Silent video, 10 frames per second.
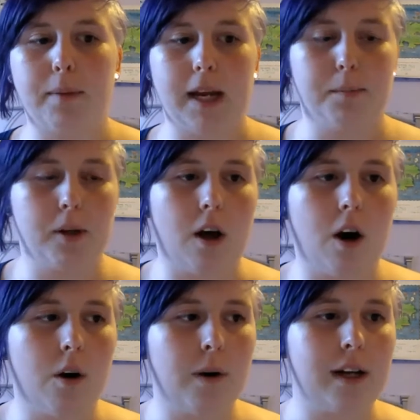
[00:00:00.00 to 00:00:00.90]
People
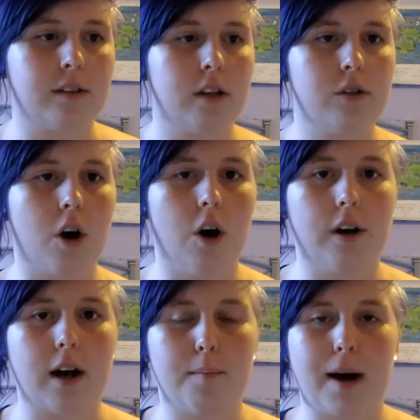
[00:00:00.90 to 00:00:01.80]
always
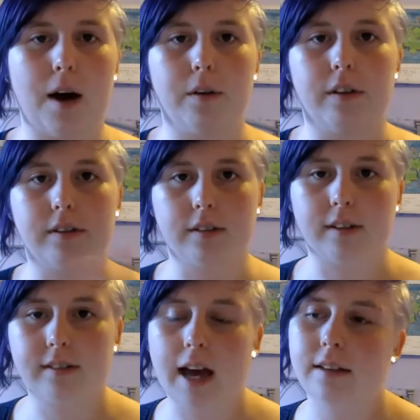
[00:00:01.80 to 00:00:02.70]
talk about the
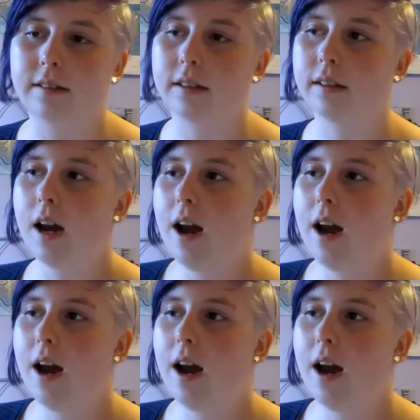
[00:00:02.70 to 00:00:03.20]
successes